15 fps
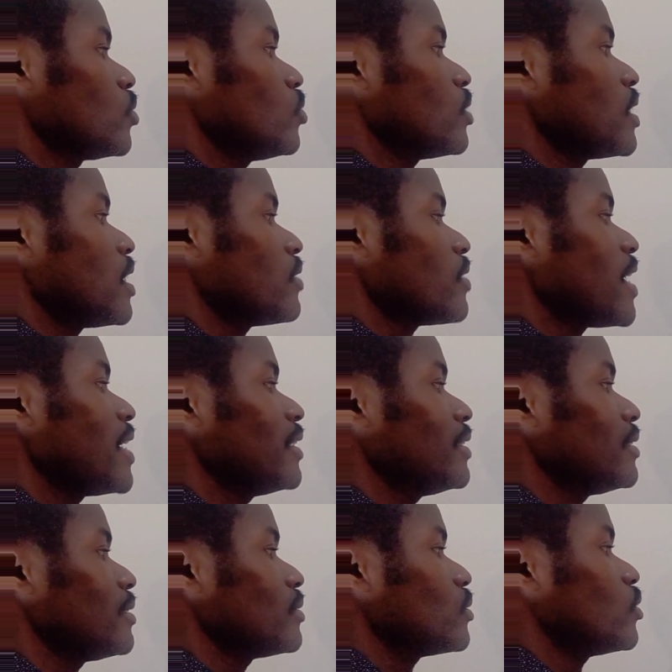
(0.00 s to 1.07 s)
We can write
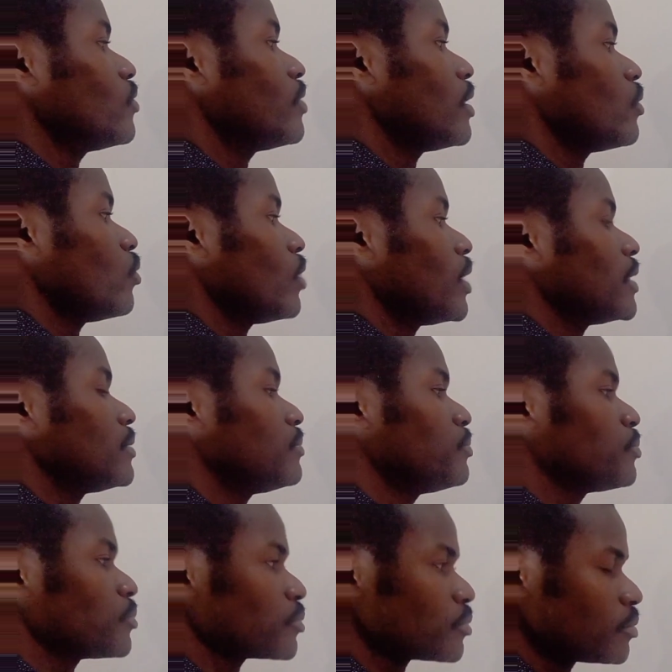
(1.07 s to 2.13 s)
this over 1.
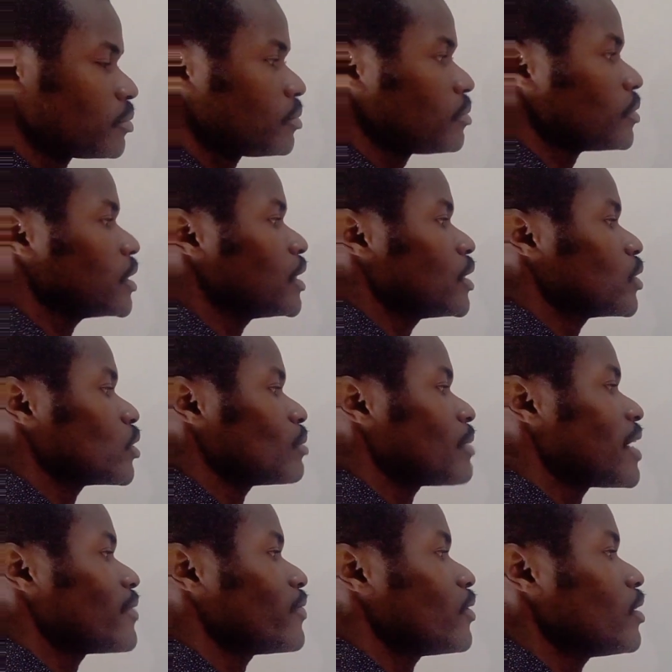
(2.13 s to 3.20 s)
So
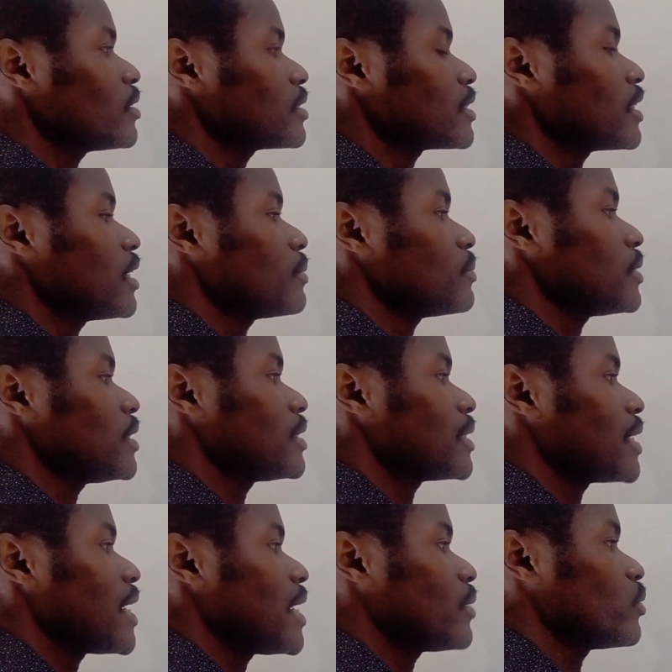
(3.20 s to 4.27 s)
my first step is
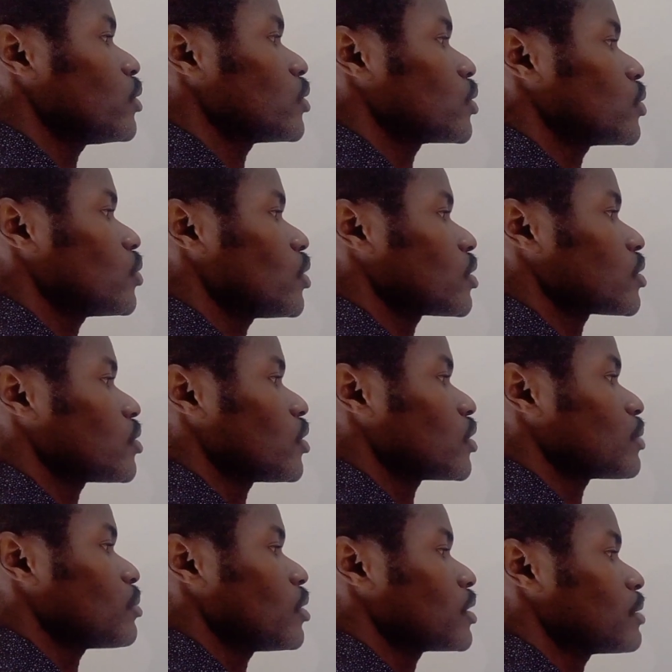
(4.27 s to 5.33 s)
I want what?
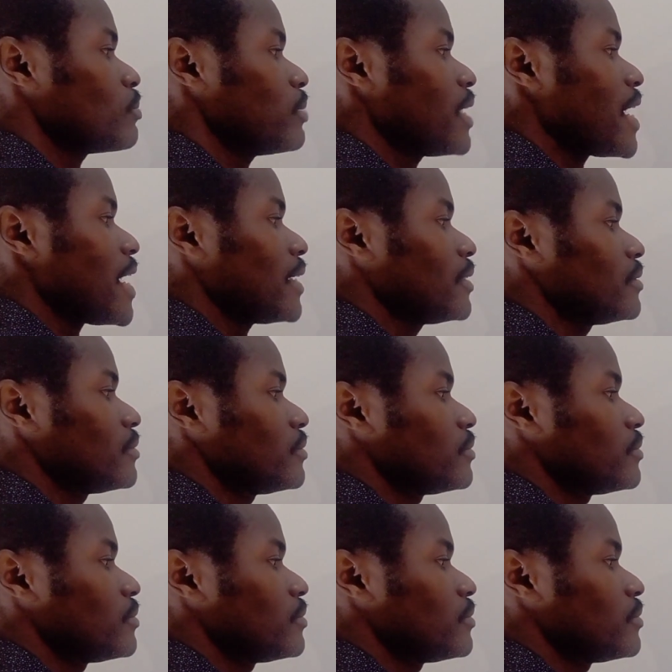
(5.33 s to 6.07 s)
Cross multiply.